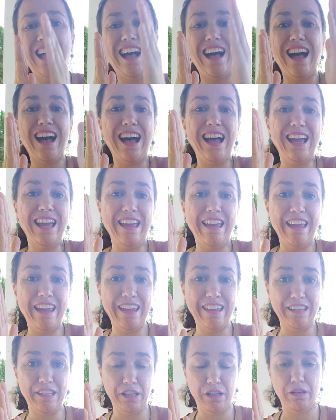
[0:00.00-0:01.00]

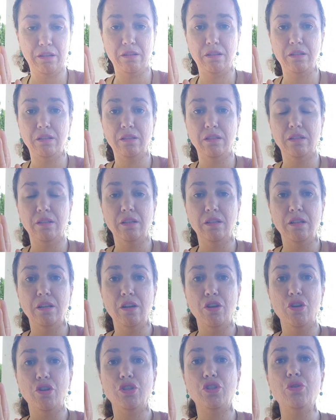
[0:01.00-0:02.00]
ahead.
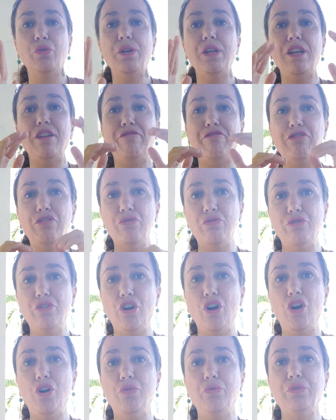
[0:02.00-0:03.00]
So if you
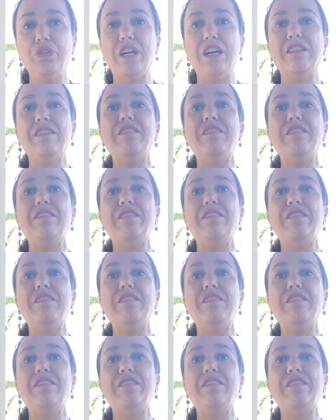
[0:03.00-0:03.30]
know that